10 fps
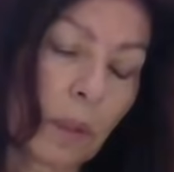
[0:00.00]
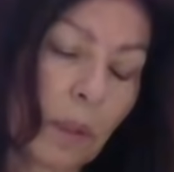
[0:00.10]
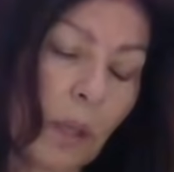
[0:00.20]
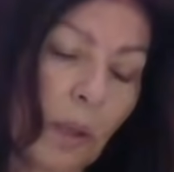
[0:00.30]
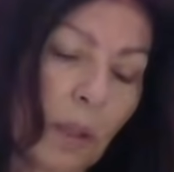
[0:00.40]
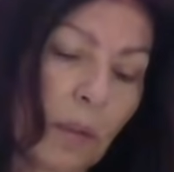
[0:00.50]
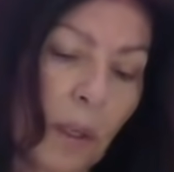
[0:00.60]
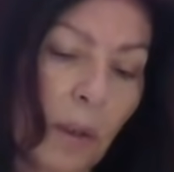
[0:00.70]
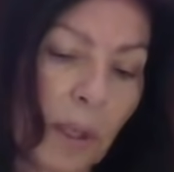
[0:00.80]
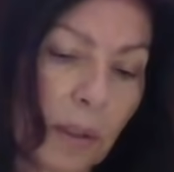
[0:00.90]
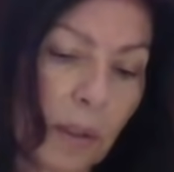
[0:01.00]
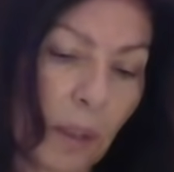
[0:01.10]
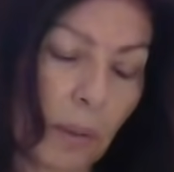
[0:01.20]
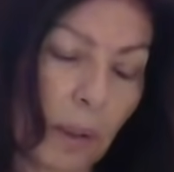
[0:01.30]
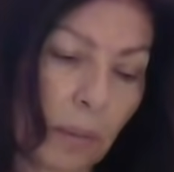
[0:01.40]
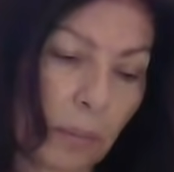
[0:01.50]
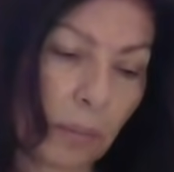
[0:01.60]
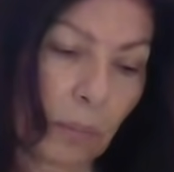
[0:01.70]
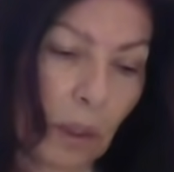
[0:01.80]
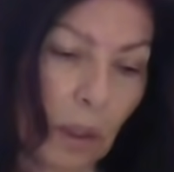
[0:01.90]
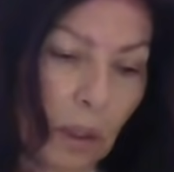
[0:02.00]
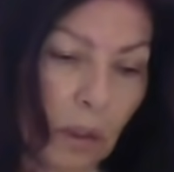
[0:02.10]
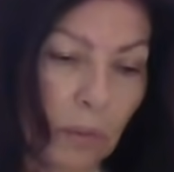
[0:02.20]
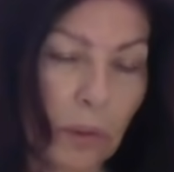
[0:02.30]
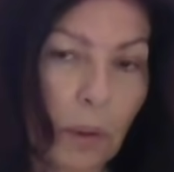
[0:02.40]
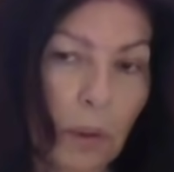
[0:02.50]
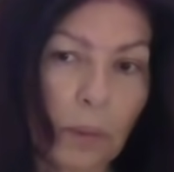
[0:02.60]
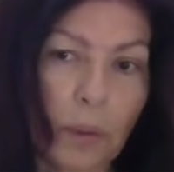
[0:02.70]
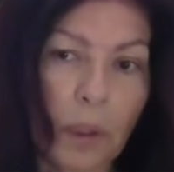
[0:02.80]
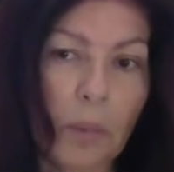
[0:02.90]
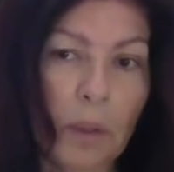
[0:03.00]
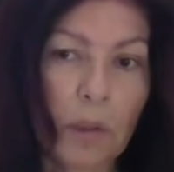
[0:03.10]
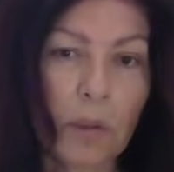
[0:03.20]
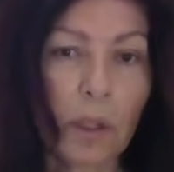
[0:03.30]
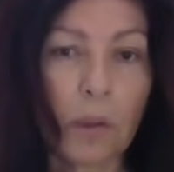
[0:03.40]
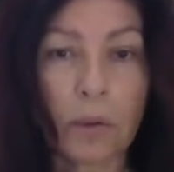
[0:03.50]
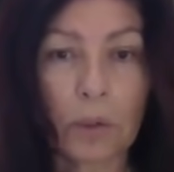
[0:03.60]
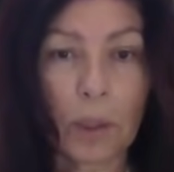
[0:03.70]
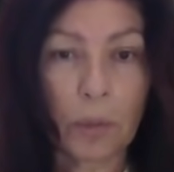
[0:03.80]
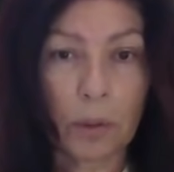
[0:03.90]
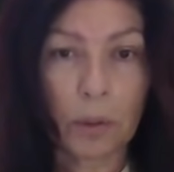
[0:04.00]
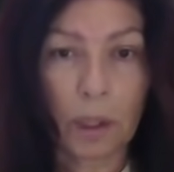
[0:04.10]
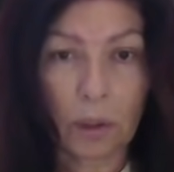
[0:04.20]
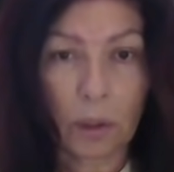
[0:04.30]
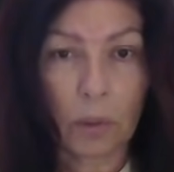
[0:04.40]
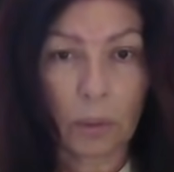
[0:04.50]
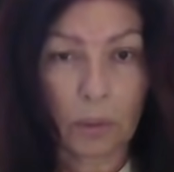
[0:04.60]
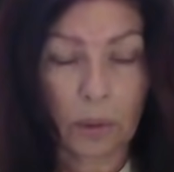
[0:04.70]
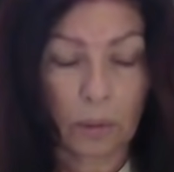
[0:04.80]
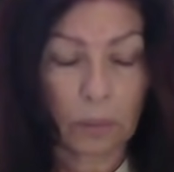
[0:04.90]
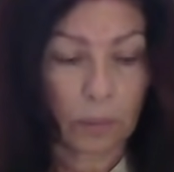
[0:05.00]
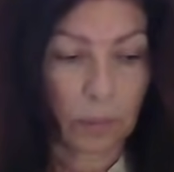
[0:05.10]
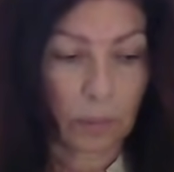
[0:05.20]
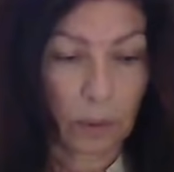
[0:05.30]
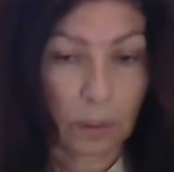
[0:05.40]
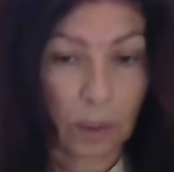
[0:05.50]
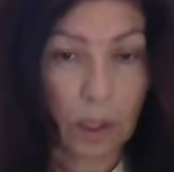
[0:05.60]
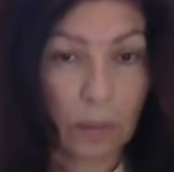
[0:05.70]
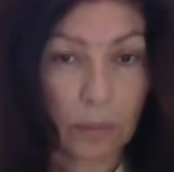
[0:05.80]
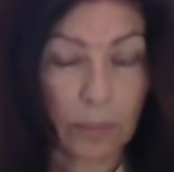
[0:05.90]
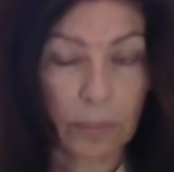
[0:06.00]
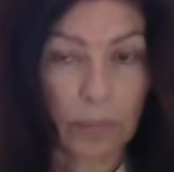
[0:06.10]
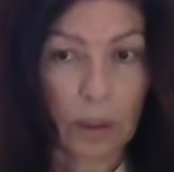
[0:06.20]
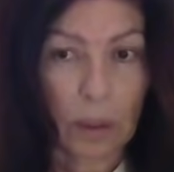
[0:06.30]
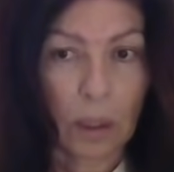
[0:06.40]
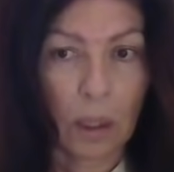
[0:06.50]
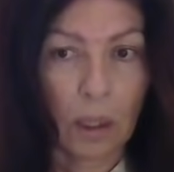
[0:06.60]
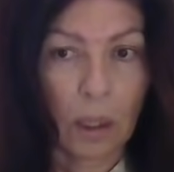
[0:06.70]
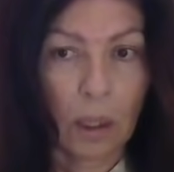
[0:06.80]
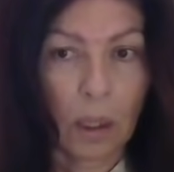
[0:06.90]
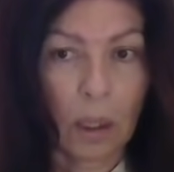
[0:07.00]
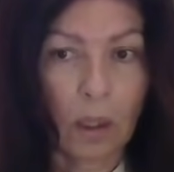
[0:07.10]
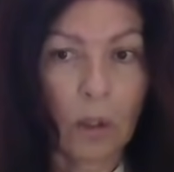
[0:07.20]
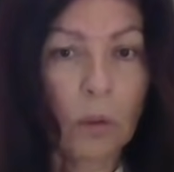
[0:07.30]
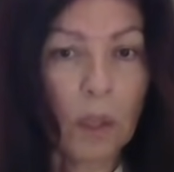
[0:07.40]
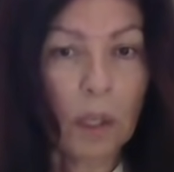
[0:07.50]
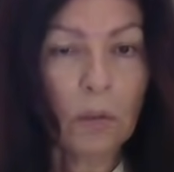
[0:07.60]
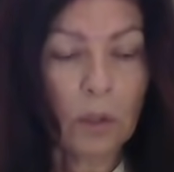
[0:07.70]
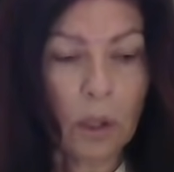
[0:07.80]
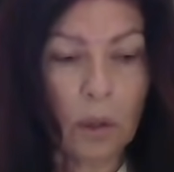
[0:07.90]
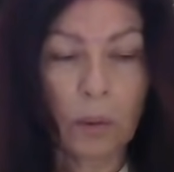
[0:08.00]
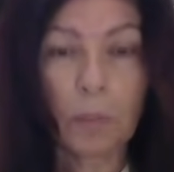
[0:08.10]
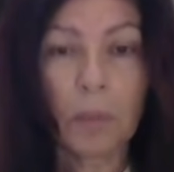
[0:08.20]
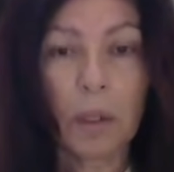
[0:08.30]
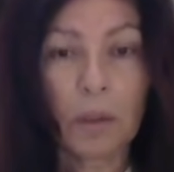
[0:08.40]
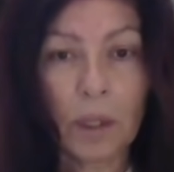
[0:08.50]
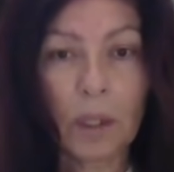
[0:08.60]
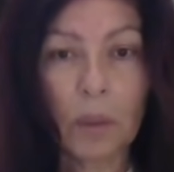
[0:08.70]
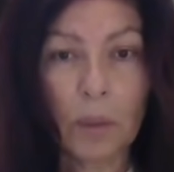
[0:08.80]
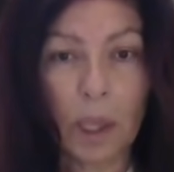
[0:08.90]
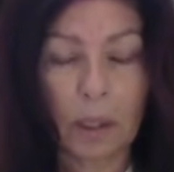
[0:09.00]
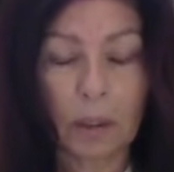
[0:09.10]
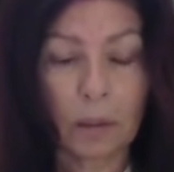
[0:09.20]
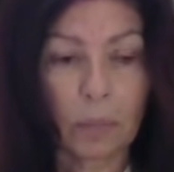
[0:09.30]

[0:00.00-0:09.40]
cetera, et cetera, et cetera. Virgo, I'm here to tell you there's absolutely nothing wrong with you. Okay? You need to know, and I'm going to tell you again,